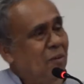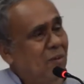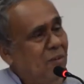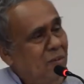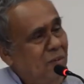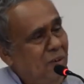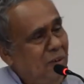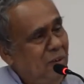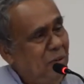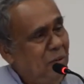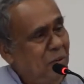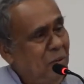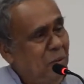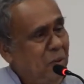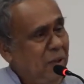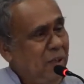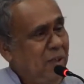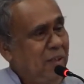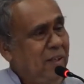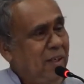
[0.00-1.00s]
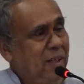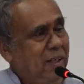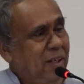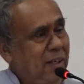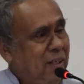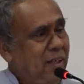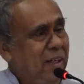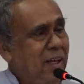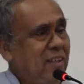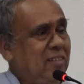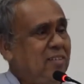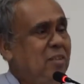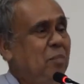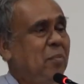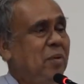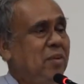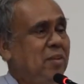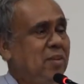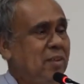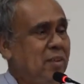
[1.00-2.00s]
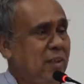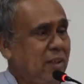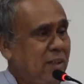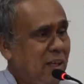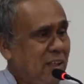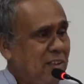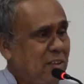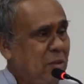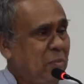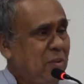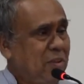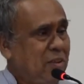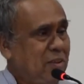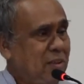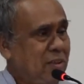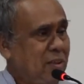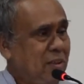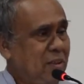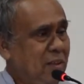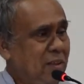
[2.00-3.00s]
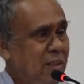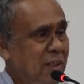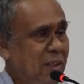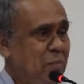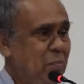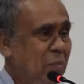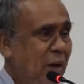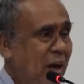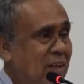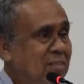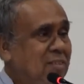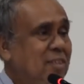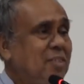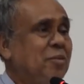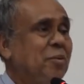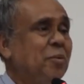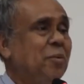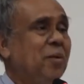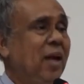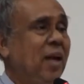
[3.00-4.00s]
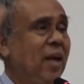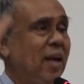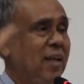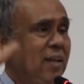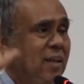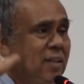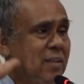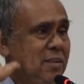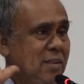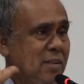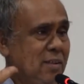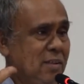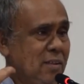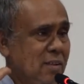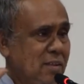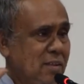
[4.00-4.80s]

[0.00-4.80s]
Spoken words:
All you know is that it has the position. It has a position. It passes through Kalaha junction.